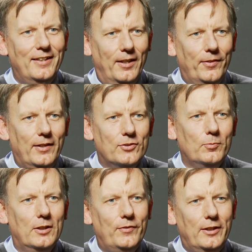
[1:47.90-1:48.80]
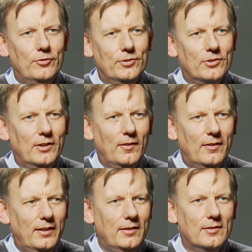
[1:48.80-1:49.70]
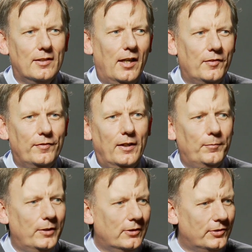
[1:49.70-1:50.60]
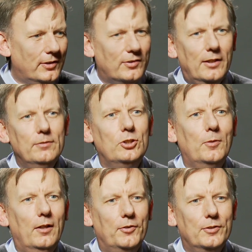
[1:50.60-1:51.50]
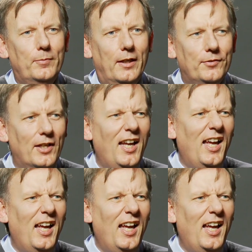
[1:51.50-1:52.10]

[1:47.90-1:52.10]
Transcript: And that's one of the interesting things I found, because it tells you a lot about